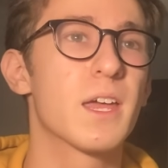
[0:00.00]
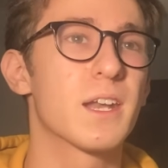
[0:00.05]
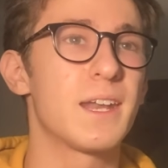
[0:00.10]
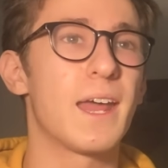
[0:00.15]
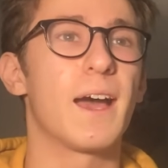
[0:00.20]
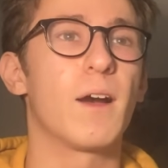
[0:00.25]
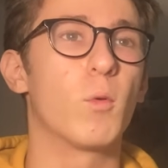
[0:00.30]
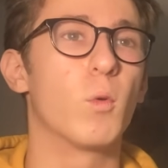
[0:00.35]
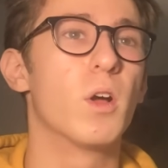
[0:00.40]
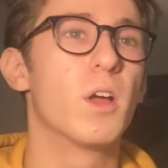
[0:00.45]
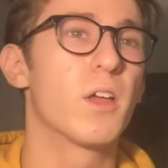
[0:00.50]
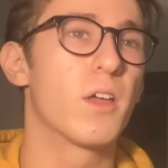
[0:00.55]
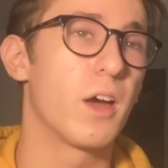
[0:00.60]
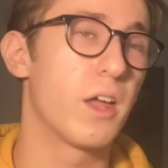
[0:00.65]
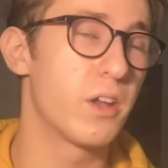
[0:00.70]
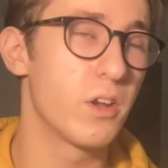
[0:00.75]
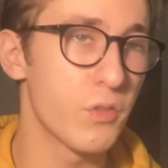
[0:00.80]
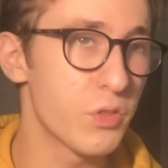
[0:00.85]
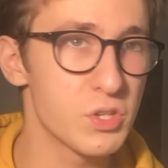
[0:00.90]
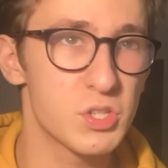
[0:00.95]
Now,
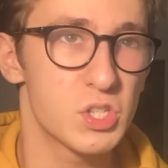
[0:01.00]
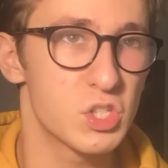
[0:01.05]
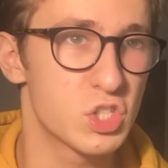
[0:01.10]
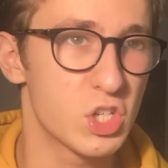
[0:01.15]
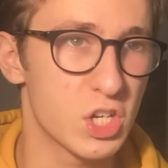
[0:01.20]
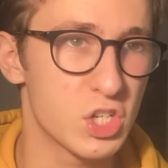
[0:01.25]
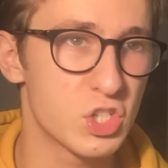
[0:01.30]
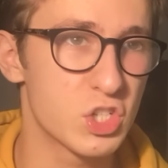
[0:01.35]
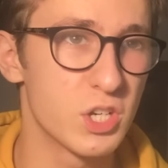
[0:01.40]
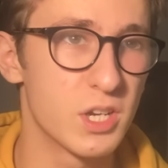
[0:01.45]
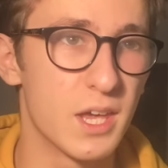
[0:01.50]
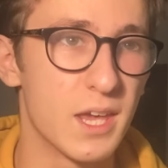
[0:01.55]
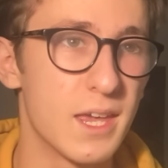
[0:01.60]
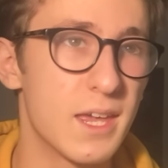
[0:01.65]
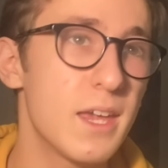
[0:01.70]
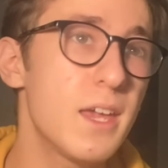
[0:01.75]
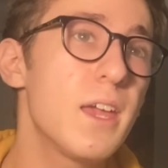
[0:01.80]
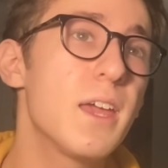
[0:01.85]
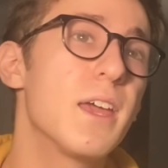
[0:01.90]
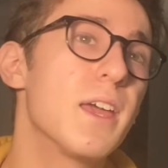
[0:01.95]
another suggestion
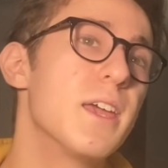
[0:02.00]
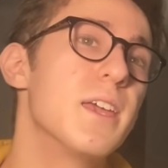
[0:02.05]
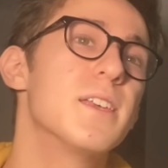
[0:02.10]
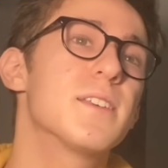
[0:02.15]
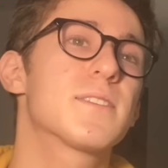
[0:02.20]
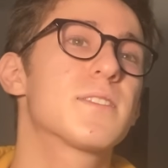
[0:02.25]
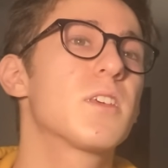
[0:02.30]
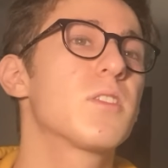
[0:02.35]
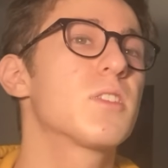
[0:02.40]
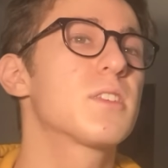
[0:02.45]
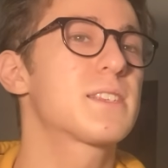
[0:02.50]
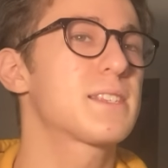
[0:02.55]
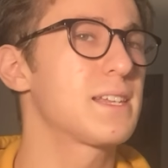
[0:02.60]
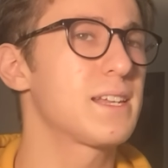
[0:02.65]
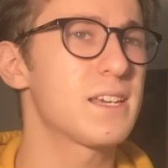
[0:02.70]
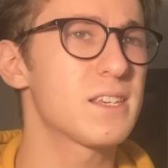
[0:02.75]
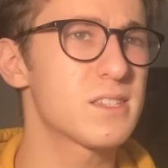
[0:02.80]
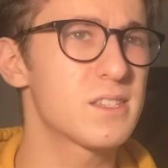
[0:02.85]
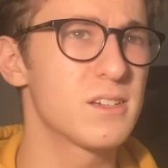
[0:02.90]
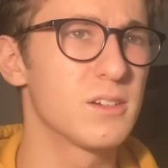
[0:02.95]
here is that the
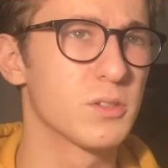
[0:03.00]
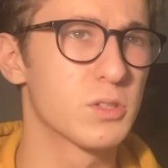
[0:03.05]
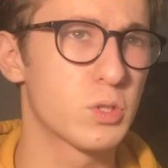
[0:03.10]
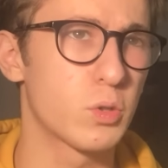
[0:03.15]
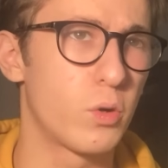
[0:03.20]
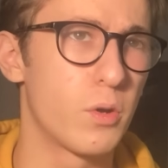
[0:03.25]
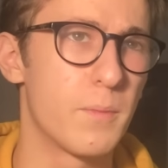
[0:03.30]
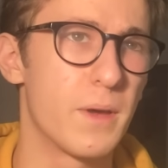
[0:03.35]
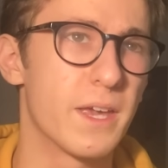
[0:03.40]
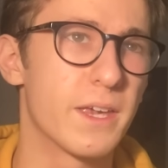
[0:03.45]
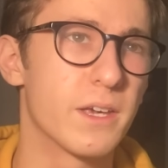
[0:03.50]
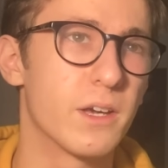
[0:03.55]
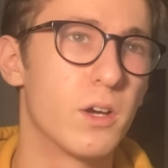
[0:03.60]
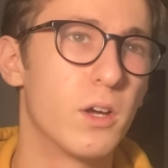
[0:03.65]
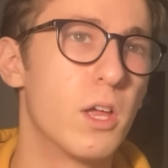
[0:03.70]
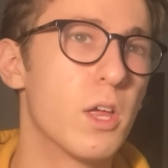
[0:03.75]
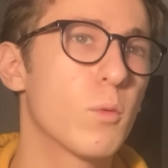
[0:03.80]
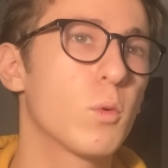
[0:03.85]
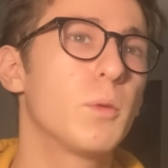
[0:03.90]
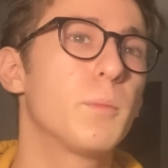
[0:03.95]
Celestial
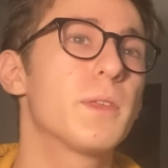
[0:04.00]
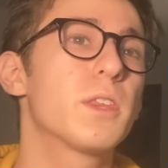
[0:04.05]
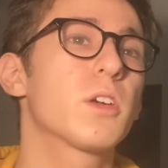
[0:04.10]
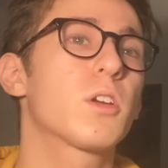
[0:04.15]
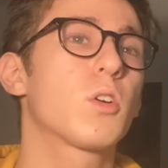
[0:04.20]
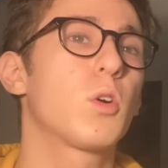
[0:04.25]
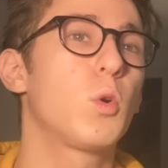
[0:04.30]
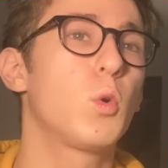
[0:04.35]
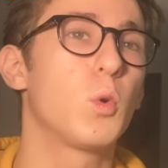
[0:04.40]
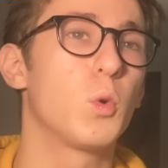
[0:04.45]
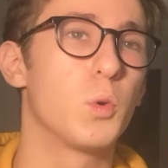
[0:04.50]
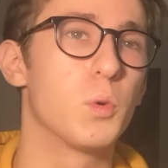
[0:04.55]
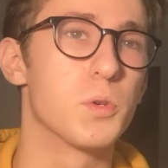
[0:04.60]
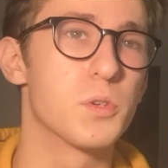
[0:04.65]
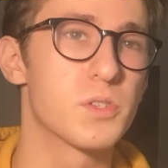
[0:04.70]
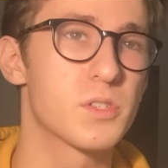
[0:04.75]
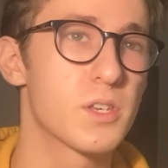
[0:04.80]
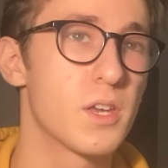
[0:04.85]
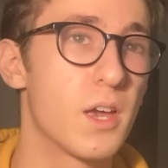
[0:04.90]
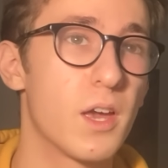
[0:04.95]
Toymaker will be the
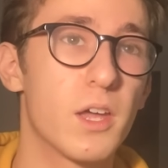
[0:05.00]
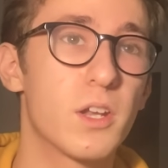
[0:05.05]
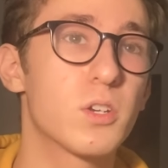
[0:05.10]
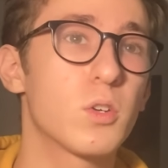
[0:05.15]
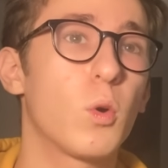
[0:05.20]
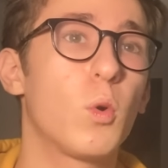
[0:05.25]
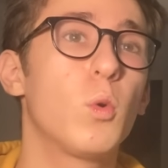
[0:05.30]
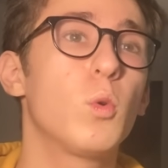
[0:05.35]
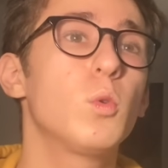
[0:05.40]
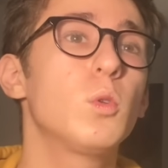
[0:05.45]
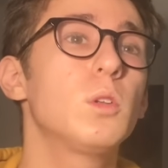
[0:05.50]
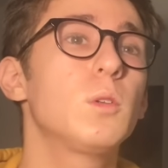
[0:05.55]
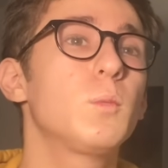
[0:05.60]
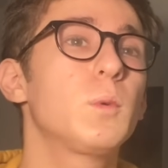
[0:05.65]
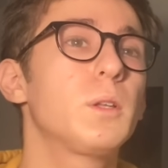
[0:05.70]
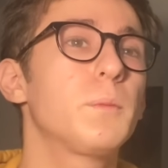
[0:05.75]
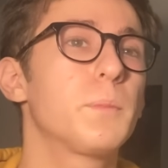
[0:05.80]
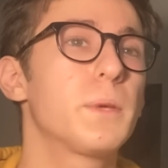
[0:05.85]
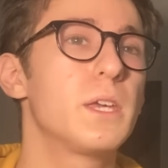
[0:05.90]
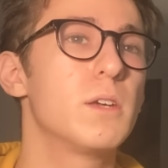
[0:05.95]
cause, and all
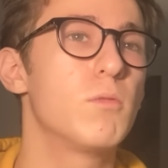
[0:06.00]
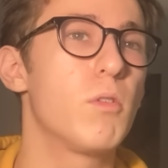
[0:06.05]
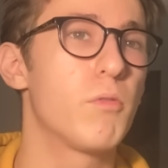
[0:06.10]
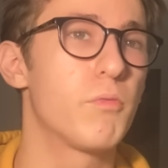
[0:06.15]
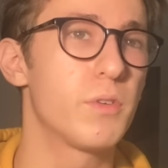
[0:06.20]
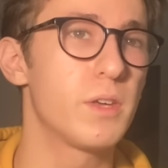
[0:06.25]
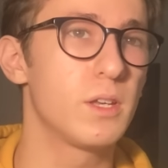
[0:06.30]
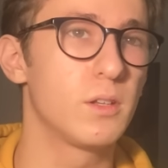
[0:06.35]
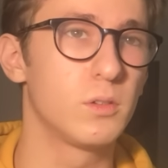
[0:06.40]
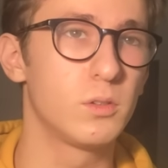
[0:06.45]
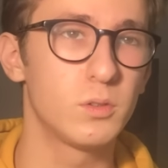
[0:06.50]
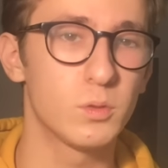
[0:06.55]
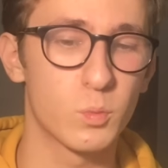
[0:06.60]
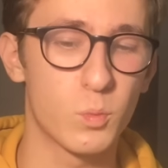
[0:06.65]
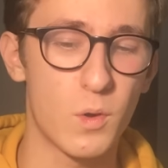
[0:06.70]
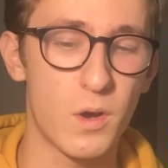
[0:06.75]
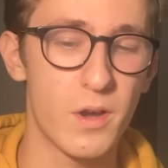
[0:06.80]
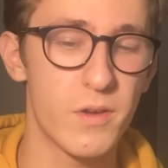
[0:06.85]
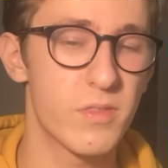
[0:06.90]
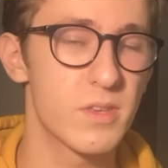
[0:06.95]
will be revealed
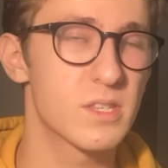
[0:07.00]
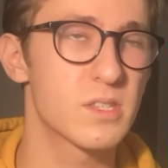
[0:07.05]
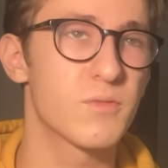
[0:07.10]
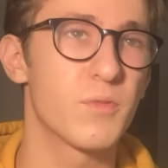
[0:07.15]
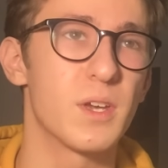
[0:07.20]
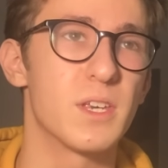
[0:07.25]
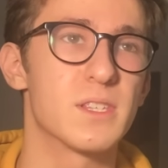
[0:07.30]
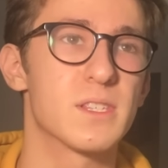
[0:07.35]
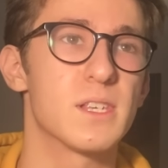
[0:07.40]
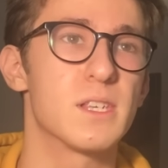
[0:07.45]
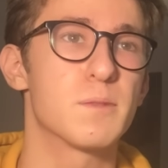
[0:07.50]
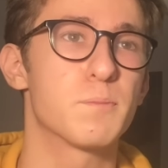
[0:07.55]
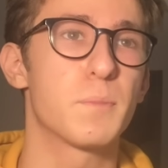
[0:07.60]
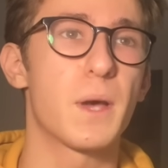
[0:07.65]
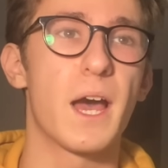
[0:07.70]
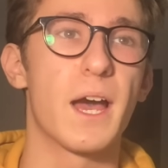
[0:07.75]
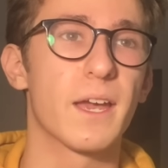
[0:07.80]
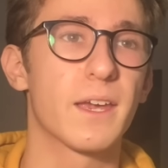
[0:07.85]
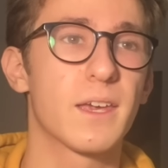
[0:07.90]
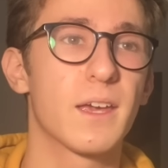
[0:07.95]
why this face is
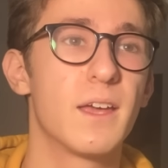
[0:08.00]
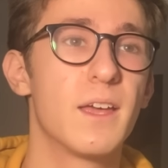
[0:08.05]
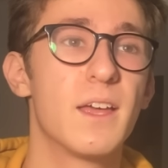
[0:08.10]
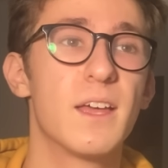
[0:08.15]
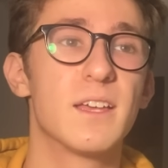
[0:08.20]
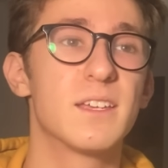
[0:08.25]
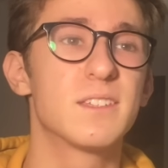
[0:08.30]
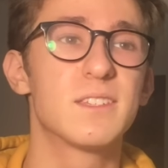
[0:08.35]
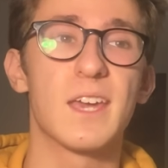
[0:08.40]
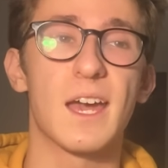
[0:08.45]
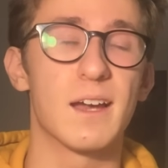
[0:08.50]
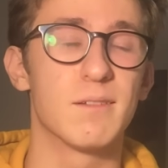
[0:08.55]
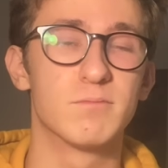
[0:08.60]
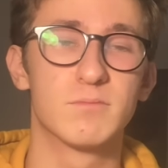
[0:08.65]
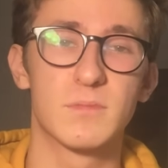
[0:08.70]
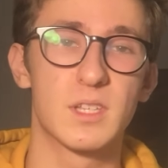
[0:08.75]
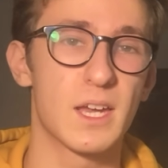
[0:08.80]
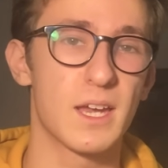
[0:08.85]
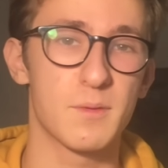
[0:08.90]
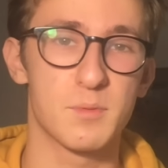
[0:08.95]
back. Yeah.
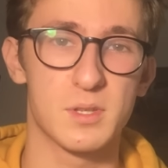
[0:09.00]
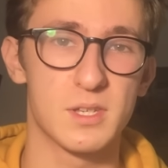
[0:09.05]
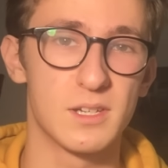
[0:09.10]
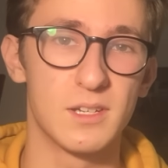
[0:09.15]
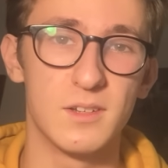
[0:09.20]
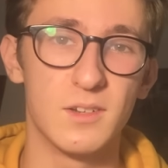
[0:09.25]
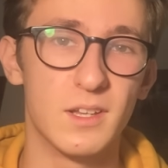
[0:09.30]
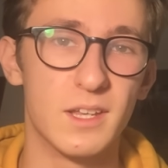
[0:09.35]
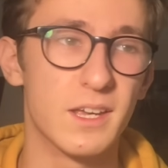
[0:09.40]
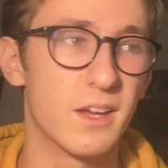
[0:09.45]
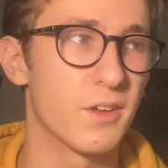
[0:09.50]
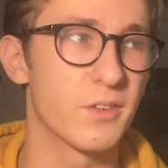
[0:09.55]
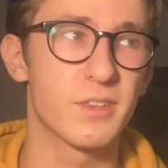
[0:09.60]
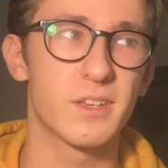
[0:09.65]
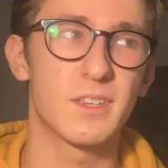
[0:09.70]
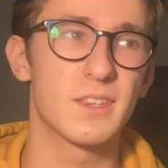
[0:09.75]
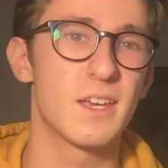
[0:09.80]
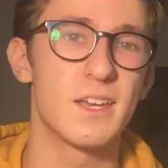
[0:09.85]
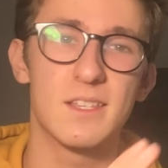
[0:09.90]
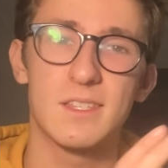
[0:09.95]
Absolutely. I
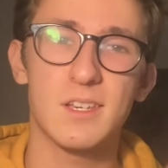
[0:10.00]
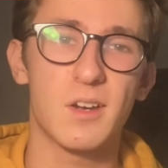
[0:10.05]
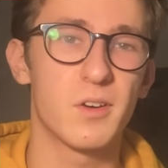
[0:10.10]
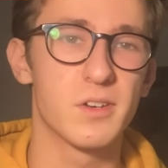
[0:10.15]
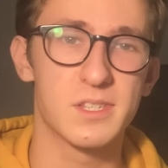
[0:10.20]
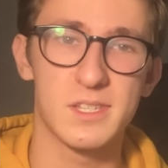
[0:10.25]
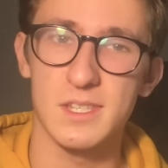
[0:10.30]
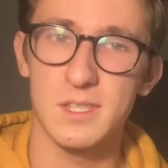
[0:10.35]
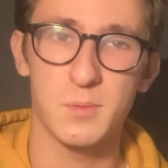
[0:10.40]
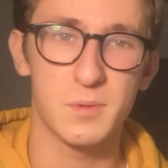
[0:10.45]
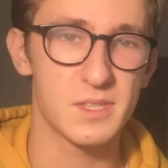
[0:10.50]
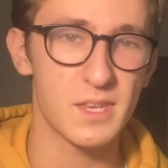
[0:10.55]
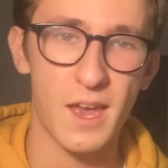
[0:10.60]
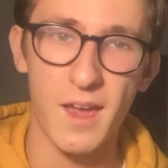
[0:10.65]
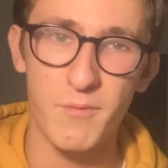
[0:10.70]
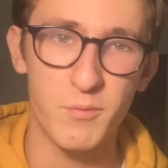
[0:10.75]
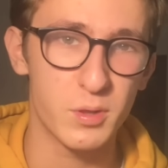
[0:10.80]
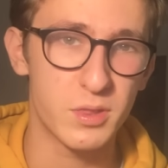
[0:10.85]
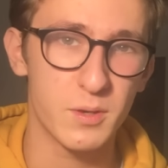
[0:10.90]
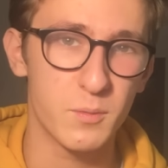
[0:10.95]
think it ties into
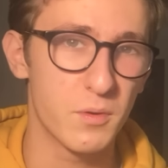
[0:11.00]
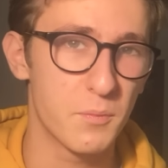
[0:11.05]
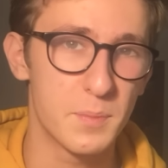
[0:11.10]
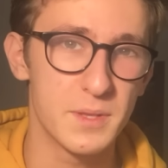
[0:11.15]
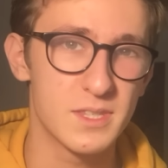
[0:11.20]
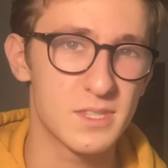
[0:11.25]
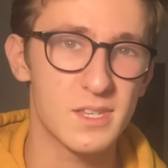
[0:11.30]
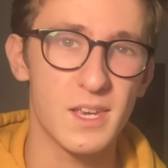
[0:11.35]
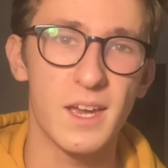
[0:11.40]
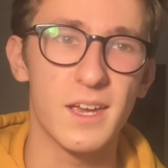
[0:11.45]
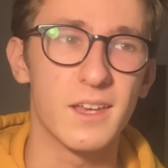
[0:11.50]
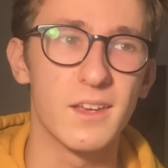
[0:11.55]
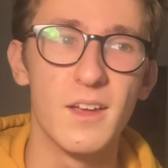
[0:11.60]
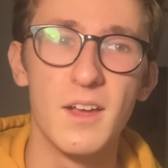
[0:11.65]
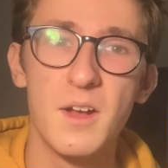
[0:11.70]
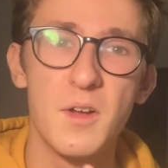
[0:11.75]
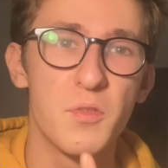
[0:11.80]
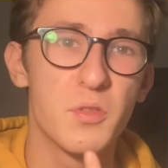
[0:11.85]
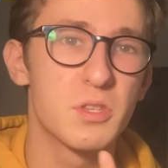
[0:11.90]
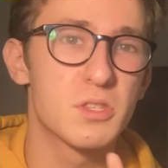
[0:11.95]
everything we've been saying.
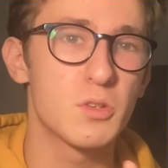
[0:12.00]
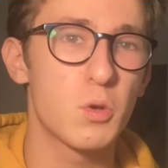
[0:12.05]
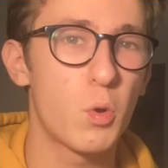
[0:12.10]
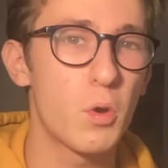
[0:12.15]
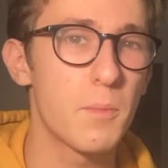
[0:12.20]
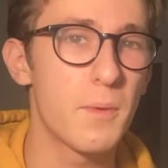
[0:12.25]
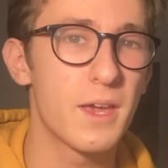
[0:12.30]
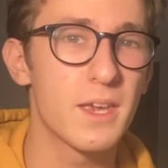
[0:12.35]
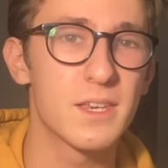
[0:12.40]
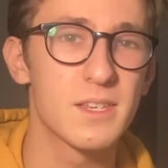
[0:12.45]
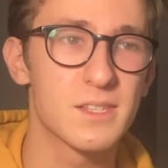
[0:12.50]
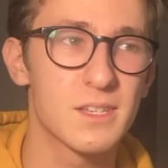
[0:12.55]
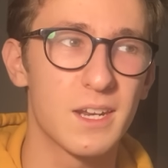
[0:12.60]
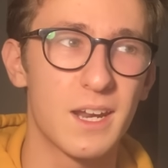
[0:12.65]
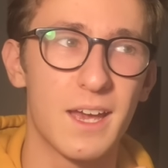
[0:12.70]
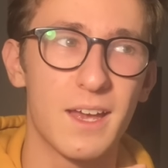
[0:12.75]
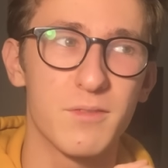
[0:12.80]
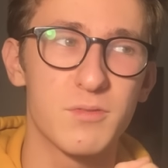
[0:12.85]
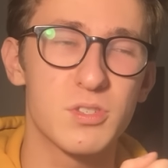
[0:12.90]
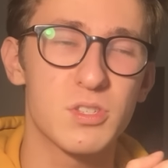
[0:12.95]
The Toymaker's
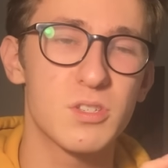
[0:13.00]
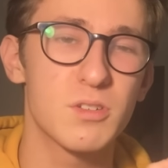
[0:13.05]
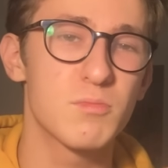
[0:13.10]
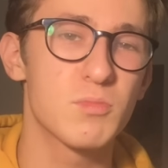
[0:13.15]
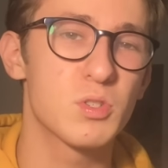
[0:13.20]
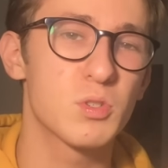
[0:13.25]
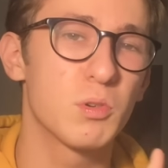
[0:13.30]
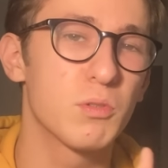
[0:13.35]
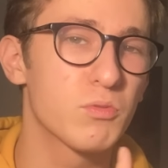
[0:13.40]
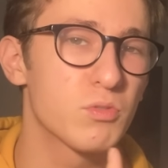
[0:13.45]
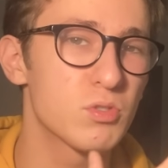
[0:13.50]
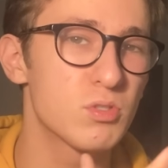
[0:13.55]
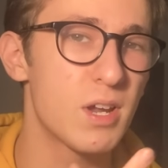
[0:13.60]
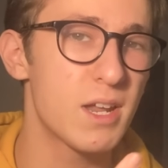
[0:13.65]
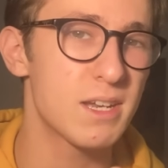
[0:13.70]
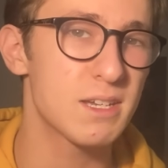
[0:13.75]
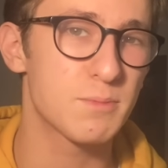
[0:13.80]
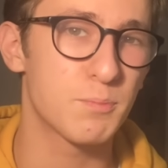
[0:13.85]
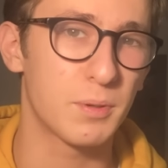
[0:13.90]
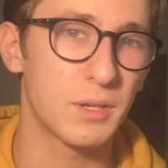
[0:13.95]
going to have some sort of
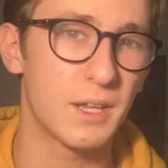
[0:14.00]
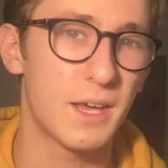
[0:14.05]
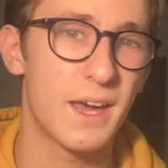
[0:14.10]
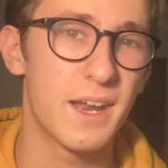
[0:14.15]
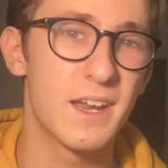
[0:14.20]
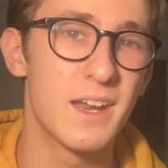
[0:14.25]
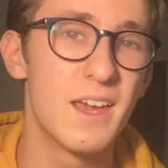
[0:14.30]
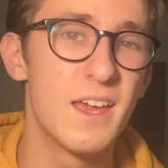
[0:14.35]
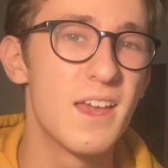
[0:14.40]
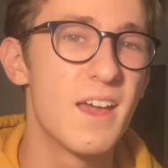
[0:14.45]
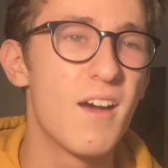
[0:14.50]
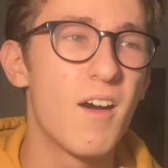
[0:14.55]
grand plan.